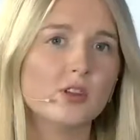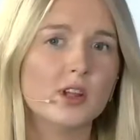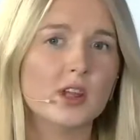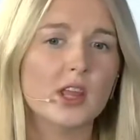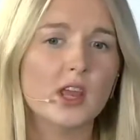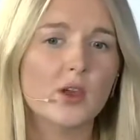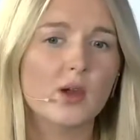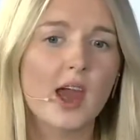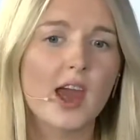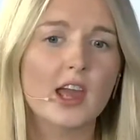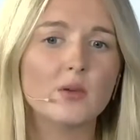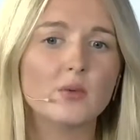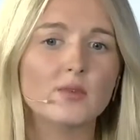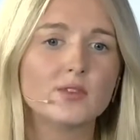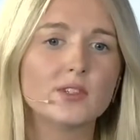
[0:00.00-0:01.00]
in the U
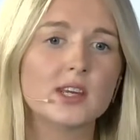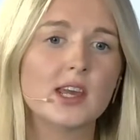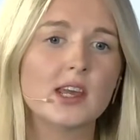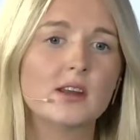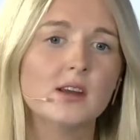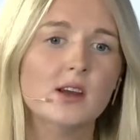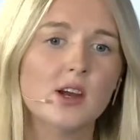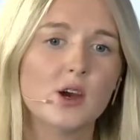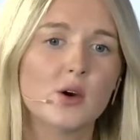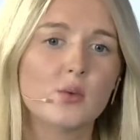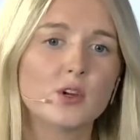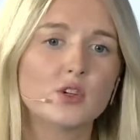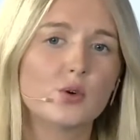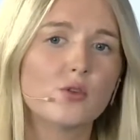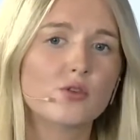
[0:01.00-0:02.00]
K, we've seen.
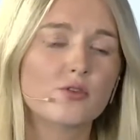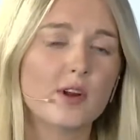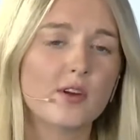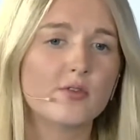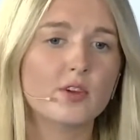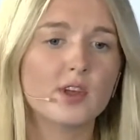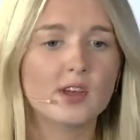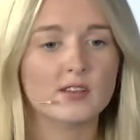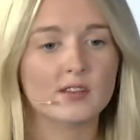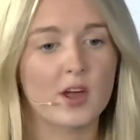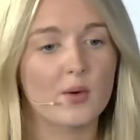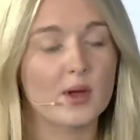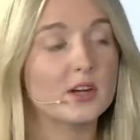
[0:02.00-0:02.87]
We talked around a few years ago,